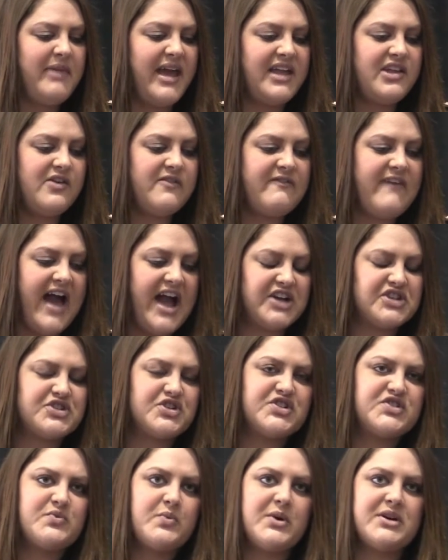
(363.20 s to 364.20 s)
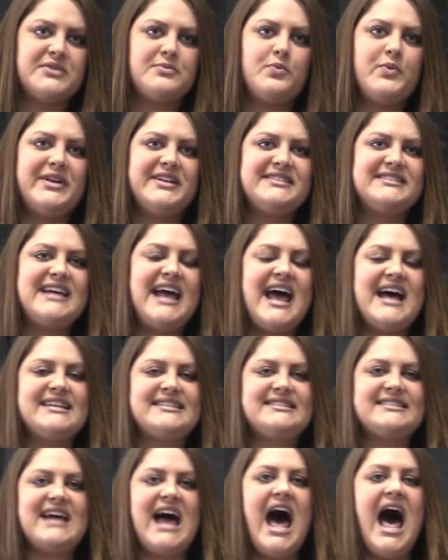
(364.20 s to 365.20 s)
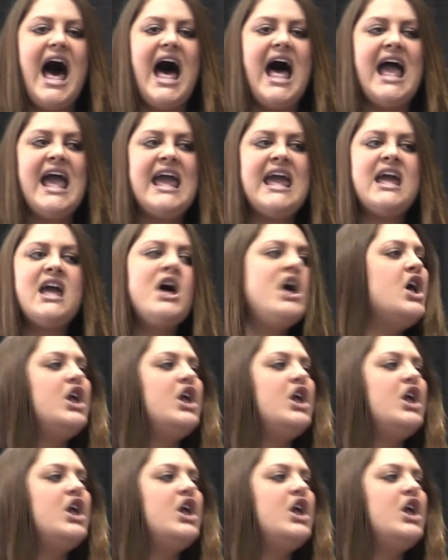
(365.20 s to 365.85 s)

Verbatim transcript: manufacturers will test high,